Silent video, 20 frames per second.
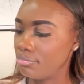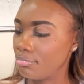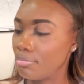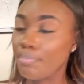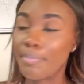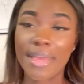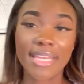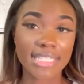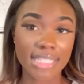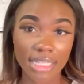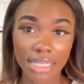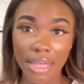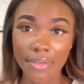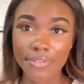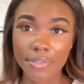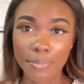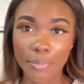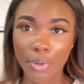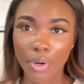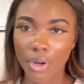basic life
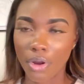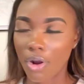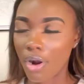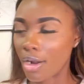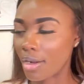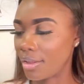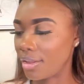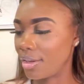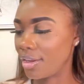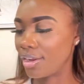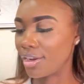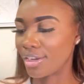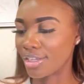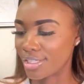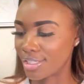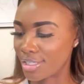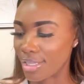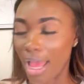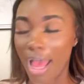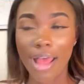support card, and
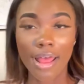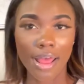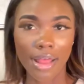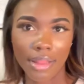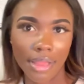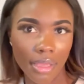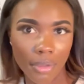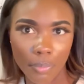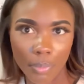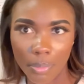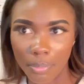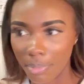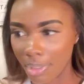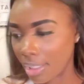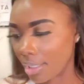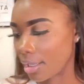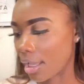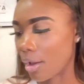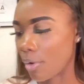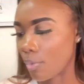here's I like went
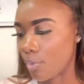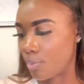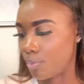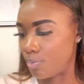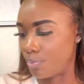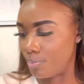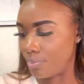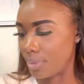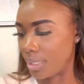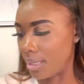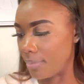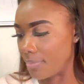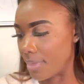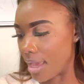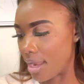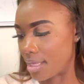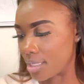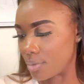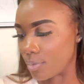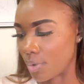blank. I'll keep
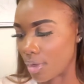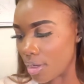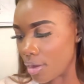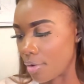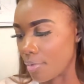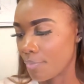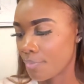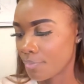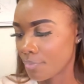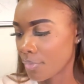that as well.